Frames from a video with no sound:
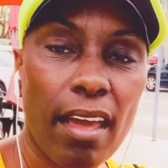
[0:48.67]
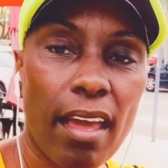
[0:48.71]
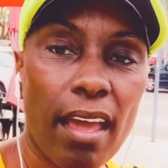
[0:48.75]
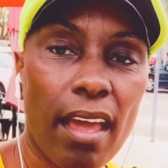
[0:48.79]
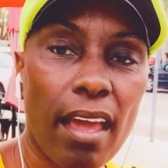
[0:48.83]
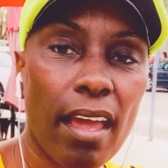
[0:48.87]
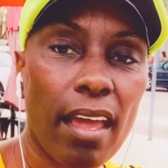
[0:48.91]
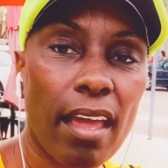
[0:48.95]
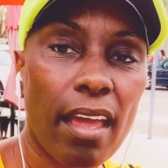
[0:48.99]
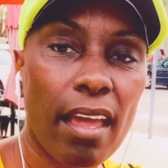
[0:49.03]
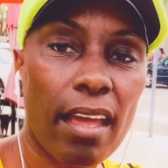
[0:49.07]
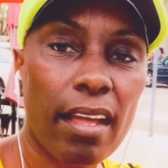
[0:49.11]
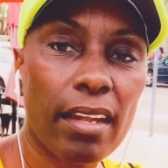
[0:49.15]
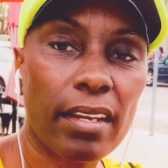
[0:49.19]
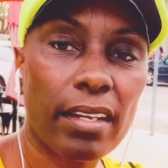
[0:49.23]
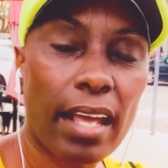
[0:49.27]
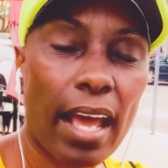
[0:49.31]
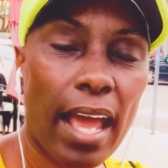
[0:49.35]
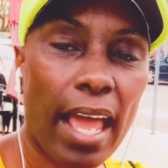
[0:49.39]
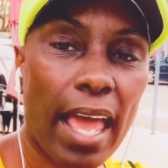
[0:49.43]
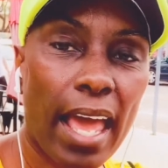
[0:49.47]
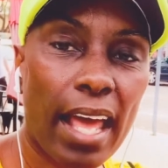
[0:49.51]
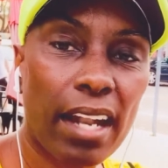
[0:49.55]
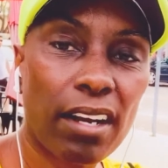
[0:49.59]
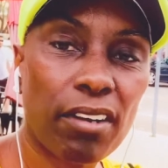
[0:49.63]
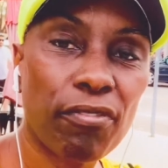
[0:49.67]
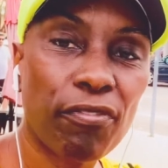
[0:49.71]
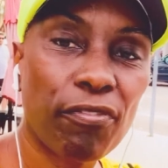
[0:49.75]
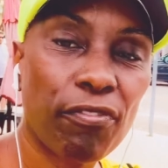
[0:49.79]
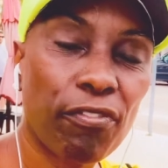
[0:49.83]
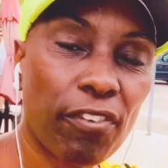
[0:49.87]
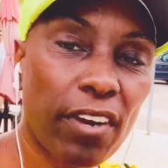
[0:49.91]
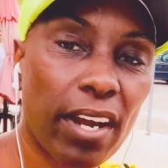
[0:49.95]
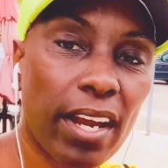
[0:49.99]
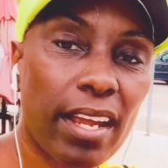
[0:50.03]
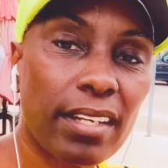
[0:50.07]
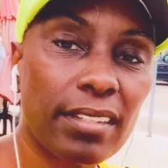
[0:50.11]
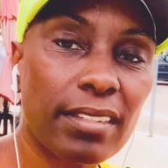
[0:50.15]
And I had a
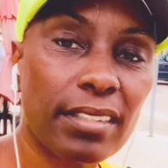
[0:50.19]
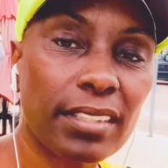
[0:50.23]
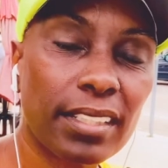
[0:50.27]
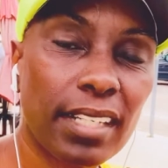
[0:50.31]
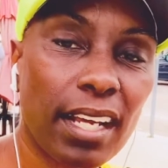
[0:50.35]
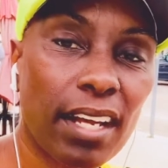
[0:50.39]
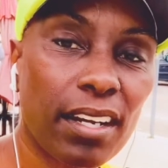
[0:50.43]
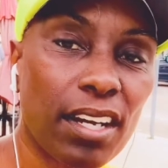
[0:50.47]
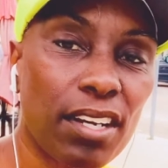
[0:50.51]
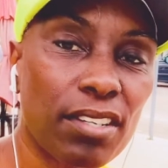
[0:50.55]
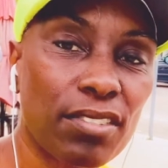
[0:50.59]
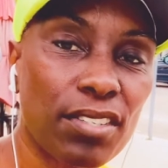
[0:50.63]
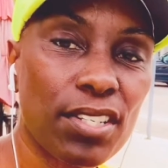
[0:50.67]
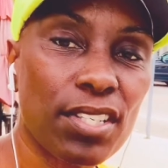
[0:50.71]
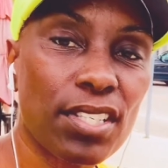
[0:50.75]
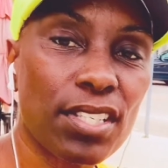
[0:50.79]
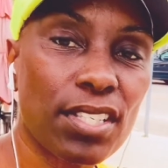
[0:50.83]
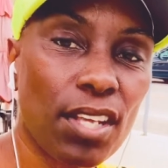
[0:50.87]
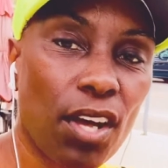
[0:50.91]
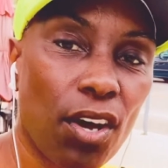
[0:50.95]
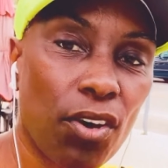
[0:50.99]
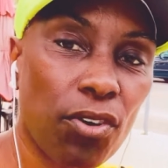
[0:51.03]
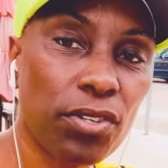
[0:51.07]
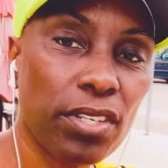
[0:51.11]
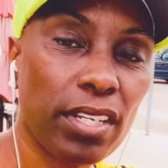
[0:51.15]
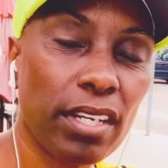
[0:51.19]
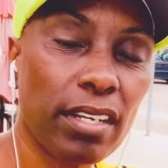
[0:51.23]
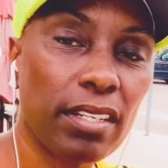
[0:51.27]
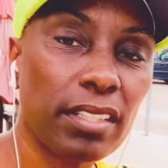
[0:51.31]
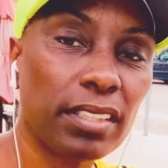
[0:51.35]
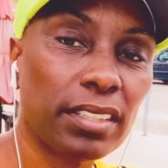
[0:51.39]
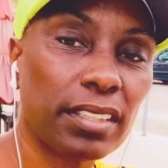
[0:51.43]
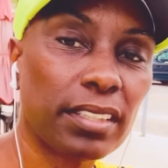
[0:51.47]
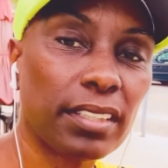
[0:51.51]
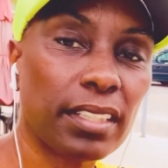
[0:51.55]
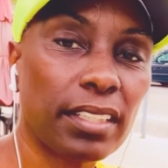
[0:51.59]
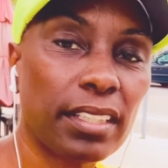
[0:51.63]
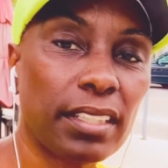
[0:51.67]
friend, shout out to Sonia.
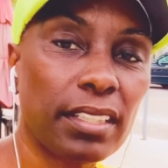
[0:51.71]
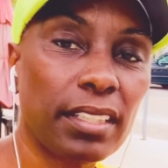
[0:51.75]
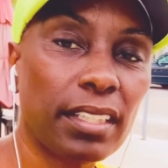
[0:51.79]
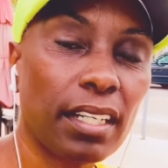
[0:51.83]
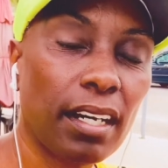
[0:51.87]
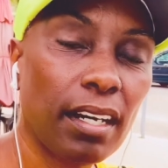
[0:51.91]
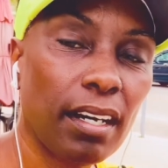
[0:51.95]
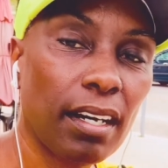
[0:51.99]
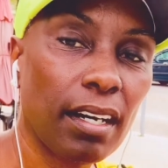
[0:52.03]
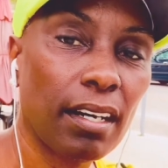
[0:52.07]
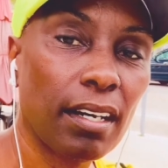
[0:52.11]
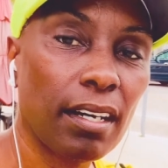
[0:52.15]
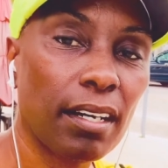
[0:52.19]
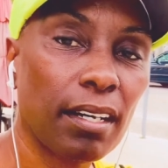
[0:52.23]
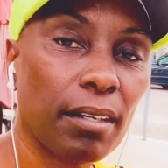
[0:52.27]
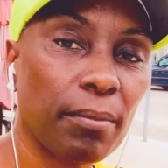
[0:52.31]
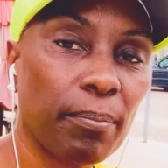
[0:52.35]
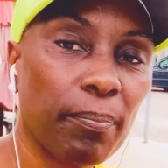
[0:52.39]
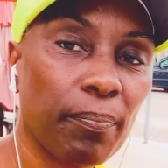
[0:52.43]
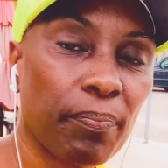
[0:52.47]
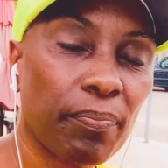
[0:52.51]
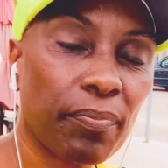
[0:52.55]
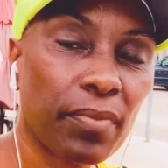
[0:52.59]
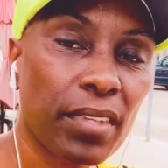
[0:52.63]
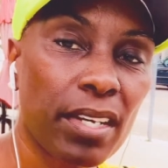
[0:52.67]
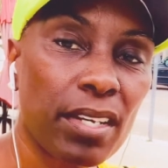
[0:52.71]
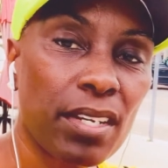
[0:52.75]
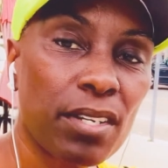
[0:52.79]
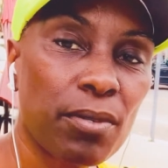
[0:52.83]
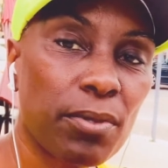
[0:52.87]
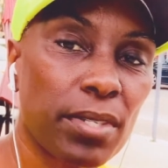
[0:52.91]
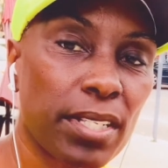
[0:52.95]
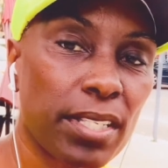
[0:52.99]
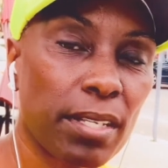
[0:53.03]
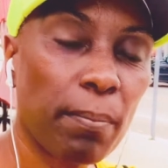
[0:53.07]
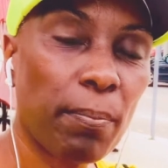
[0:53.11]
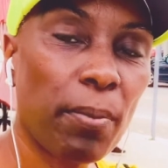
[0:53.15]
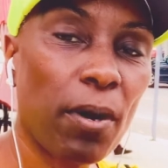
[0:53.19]
She
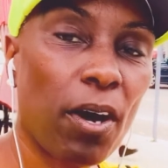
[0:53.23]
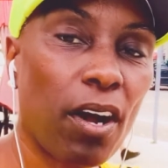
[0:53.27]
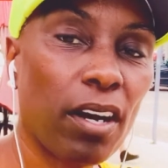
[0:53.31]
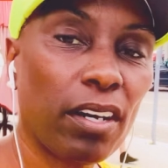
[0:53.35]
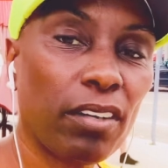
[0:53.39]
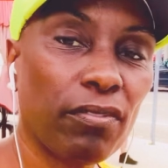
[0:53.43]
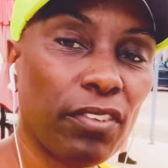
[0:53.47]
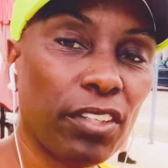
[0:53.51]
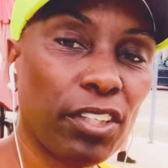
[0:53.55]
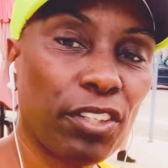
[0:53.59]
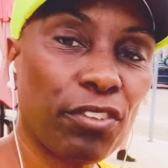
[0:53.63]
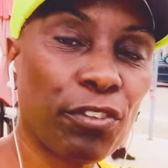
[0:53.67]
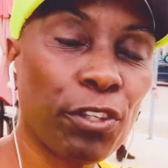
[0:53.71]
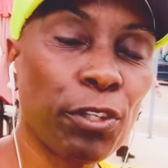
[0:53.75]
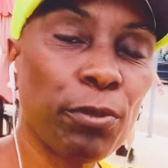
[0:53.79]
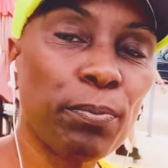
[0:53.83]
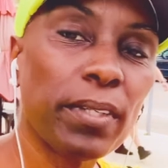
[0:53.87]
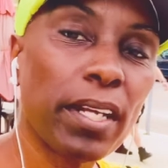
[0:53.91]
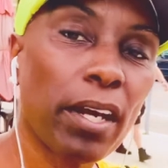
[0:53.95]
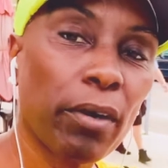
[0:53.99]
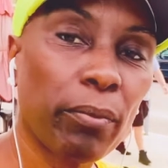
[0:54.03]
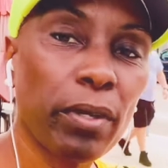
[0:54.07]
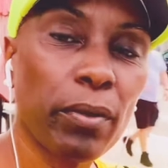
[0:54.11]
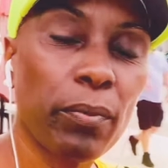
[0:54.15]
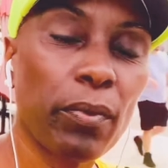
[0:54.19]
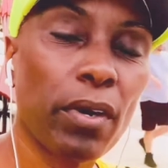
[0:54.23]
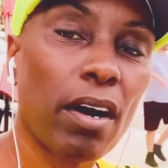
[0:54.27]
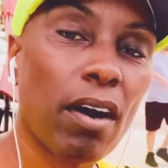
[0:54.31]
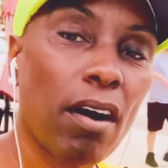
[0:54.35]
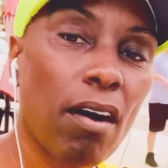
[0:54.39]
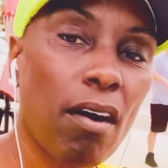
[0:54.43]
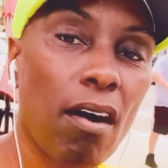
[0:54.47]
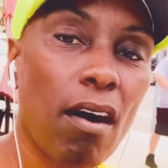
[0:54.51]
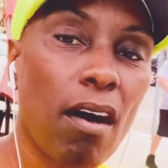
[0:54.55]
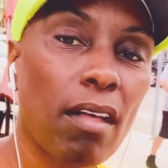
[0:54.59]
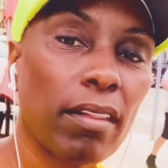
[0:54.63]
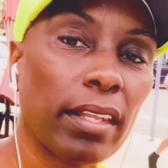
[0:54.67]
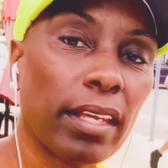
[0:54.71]
was a part of a group that we were
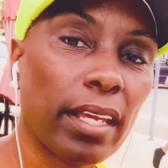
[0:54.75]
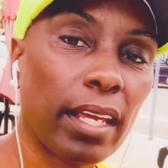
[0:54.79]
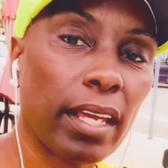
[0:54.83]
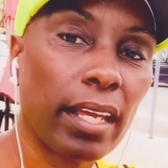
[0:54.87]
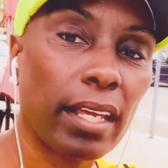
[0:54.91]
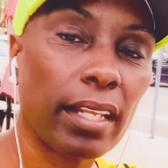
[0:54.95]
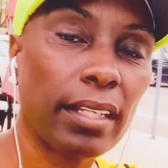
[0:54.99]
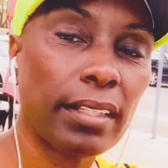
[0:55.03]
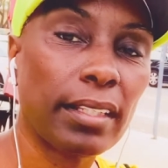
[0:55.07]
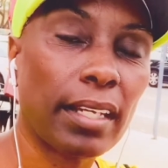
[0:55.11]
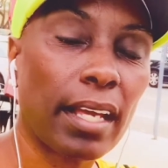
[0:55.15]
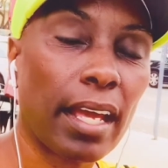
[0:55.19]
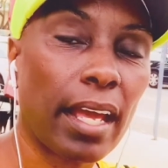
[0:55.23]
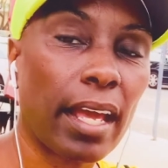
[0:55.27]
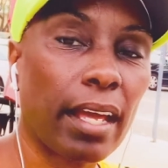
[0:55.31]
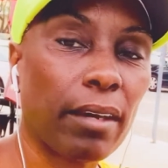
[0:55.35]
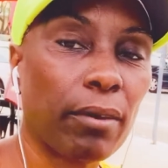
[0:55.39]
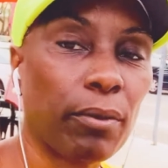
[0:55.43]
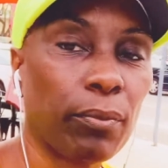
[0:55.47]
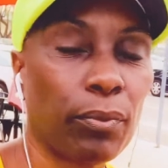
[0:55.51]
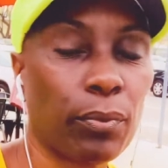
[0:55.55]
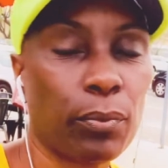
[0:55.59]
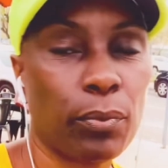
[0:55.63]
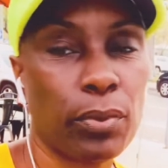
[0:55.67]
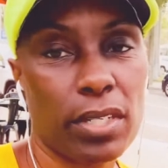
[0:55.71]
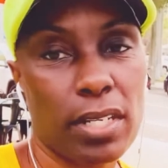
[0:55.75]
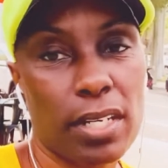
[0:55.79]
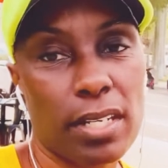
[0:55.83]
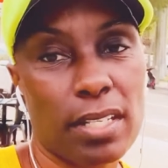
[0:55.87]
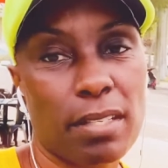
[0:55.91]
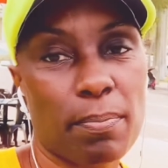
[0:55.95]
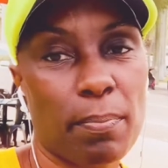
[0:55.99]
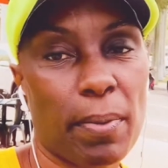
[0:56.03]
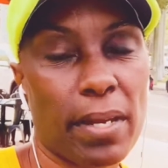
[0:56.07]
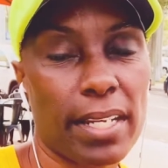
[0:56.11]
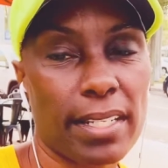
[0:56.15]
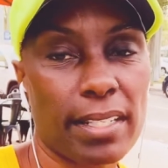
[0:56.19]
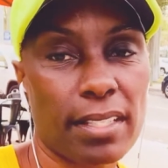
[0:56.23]
all in that
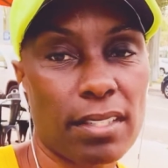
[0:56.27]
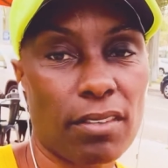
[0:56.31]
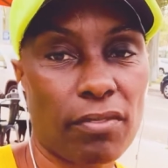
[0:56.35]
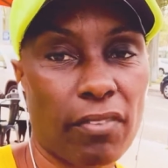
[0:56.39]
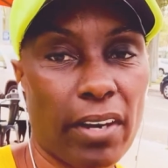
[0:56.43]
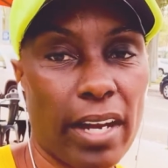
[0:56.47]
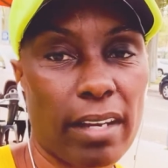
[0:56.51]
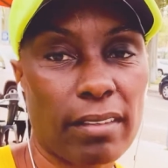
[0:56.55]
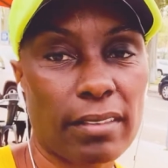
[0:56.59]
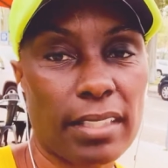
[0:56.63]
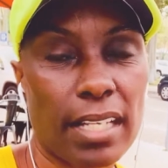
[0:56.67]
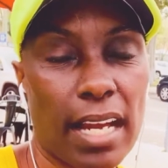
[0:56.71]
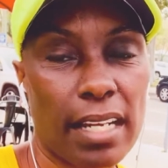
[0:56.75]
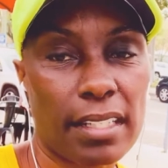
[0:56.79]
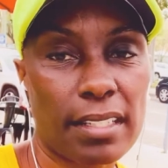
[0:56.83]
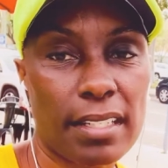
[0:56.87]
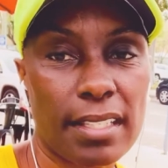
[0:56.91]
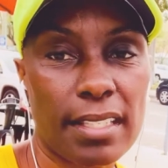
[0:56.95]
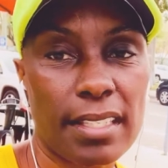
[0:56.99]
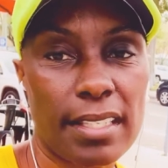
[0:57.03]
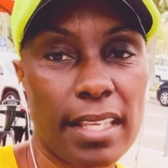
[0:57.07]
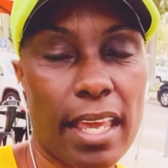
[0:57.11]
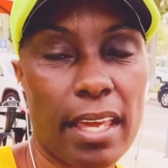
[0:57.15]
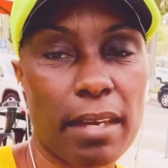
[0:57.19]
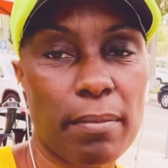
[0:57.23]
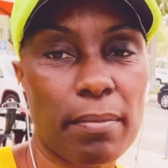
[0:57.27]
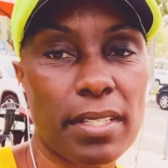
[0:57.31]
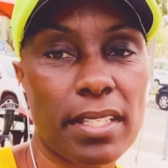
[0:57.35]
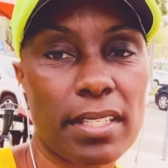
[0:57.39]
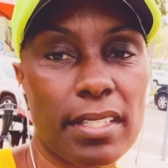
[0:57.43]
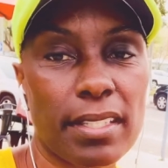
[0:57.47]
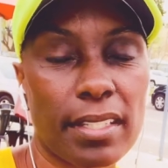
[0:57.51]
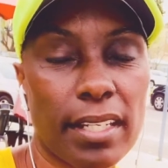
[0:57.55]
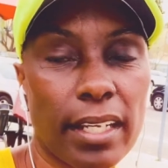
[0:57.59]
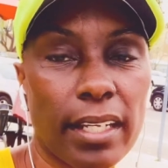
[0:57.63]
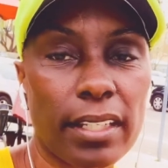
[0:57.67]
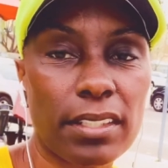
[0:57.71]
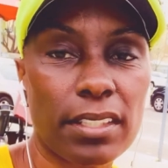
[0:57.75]
was based around Dr. Sebi's
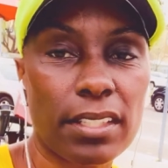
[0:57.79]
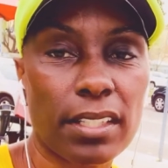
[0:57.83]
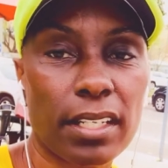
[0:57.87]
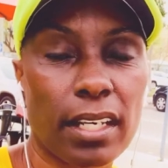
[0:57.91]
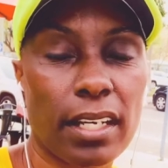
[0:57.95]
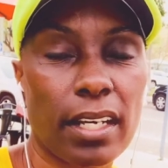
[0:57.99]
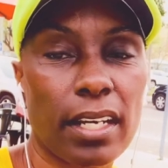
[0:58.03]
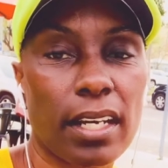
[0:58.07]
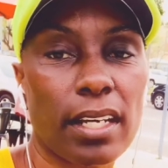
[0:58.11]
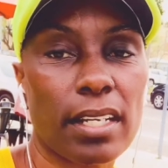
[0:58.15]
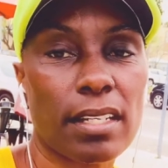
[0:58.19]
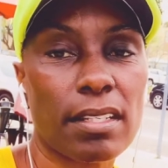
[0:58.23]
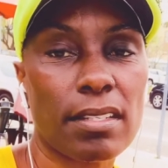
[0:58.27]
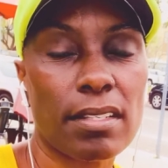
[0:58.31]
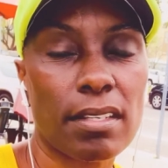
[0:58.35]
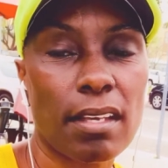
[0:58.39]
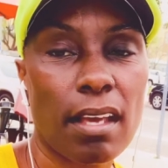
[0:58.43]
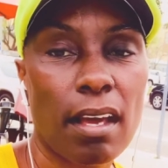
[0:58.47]
teachings,